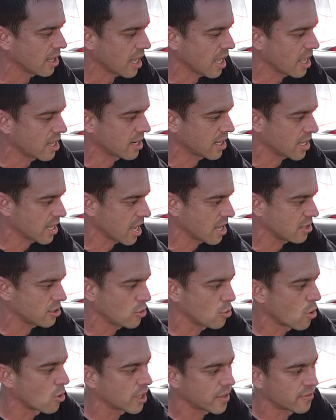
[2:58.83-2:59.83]
and again,
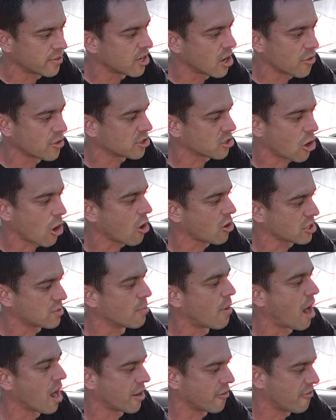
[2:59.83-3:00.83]
you won't even know this car is
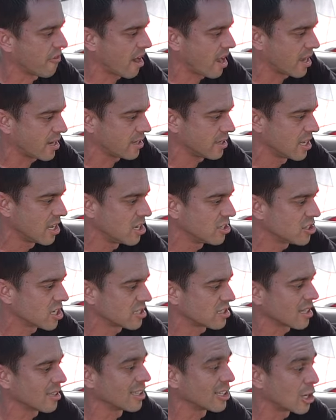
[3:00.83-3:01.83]
modified.
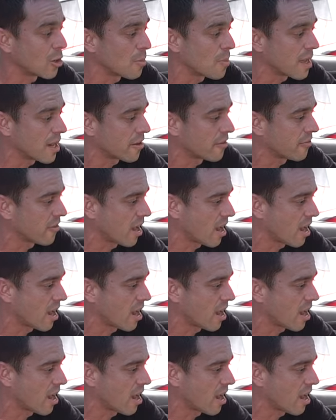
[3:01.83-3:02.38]
Just a little bit of